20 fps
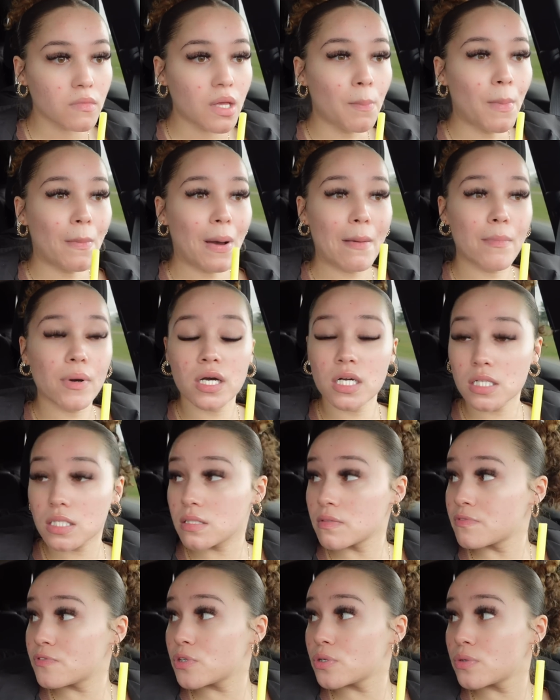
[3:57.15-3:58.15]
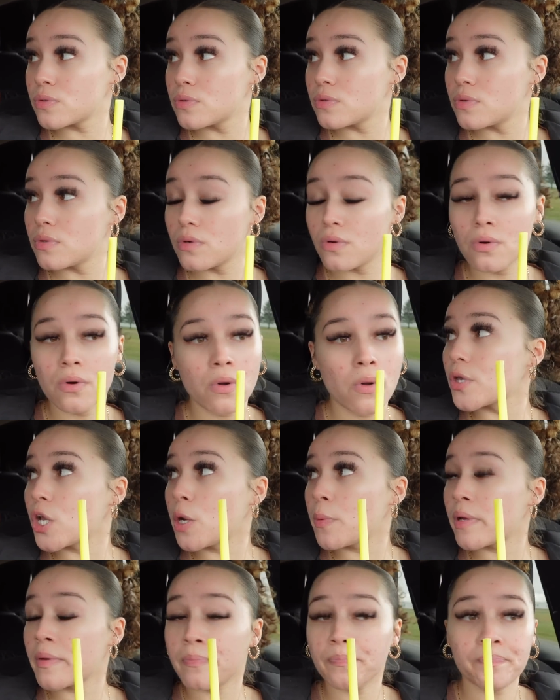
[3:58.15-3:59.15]
My mama cooked some food. You
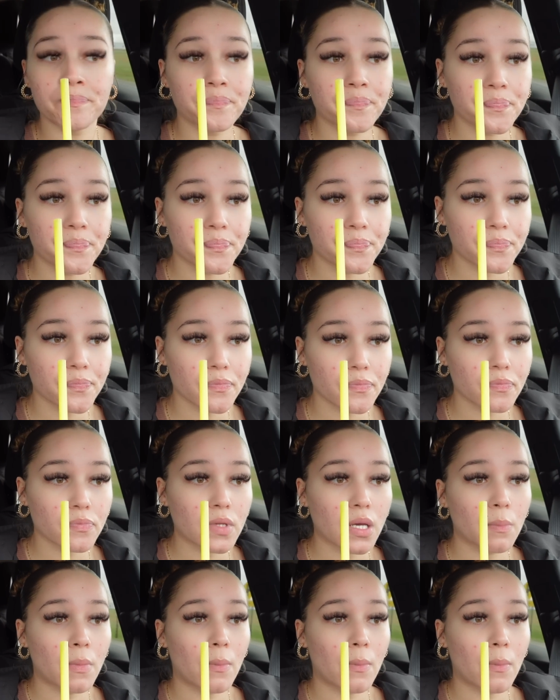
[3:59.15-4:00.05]
hear me? Mm-hmm.